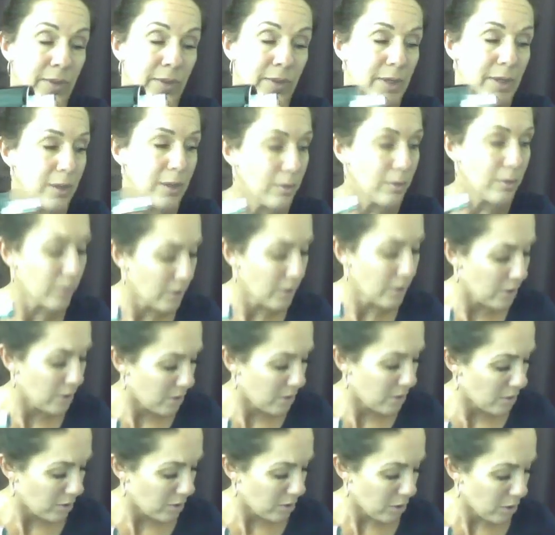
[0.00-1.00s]
Now,
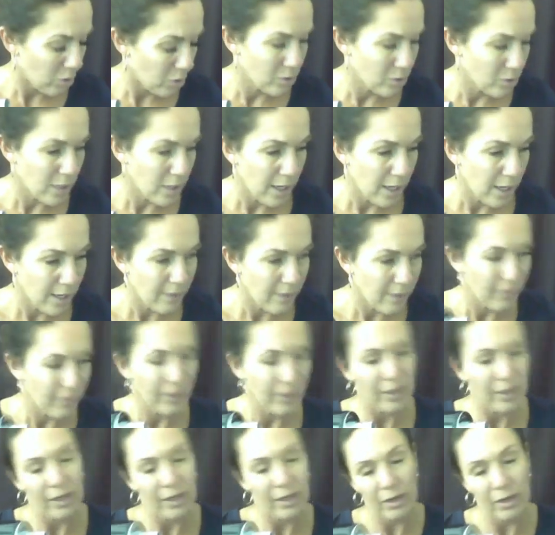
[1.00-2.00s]
the hose I have
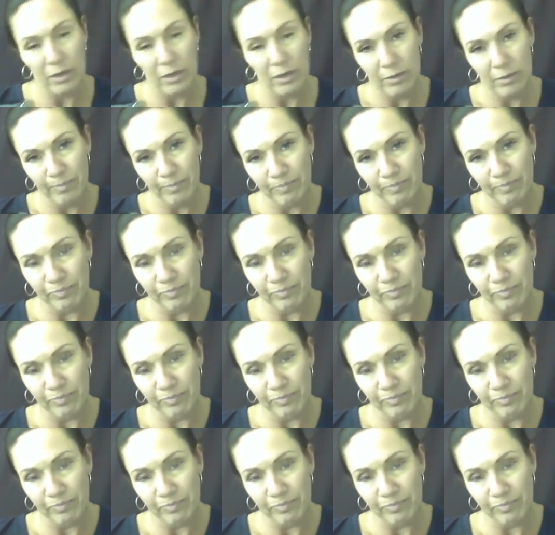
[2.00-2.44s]
here,